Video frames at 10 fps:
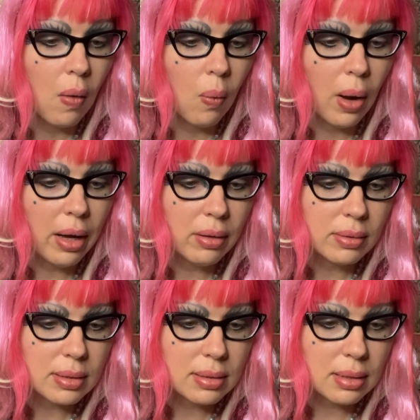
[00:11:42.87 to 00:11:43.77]
Well,
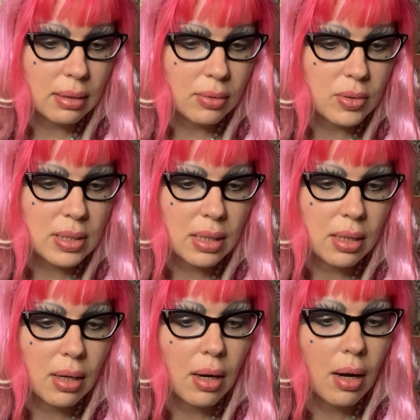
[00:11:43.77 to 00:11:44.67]
said
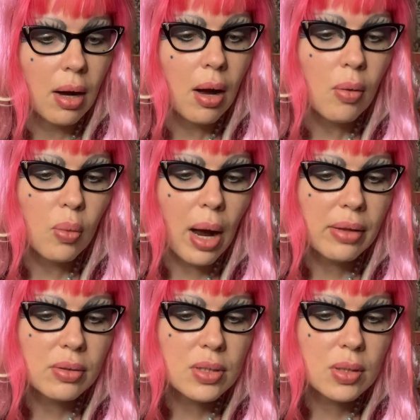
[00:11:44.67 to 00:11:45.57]
Lucy
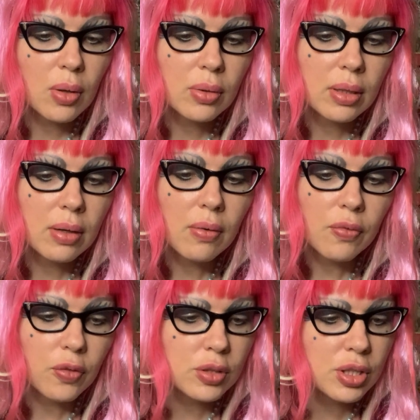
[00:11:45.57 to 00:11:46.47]
rather slowly,
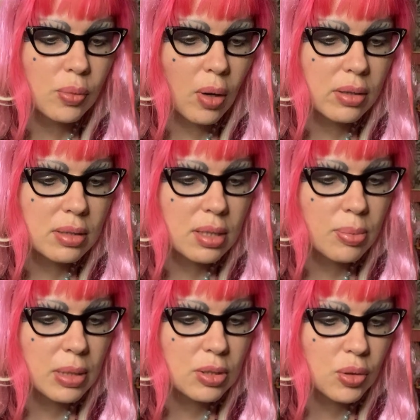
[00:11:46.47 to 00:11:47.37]
for she wanted to
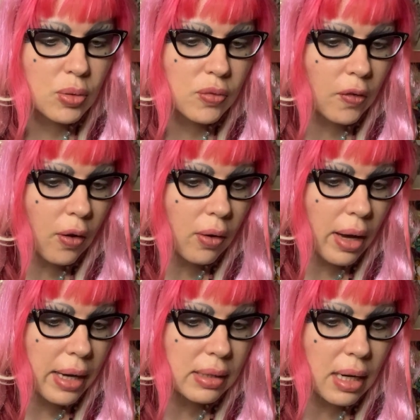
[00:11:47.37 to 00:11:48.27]
be truthful
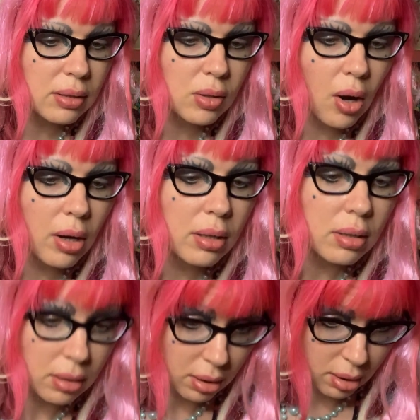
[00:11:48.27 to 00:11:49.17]
and yet not
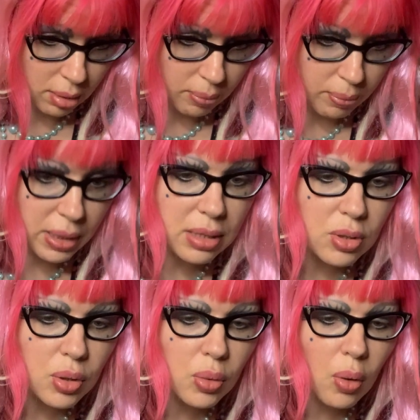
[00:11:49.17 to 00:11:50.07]
be
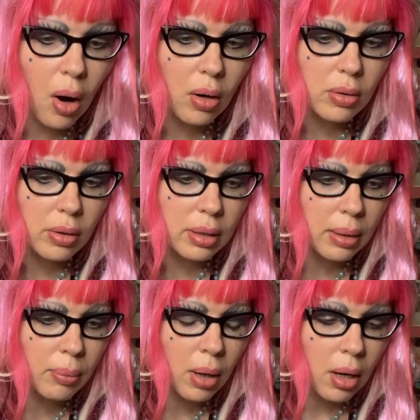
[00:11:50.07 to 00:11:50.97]
too hard on
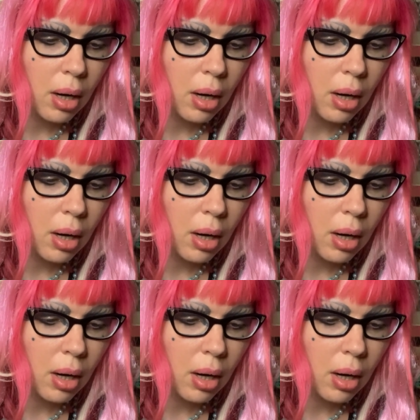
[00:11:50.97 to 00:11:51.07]
him.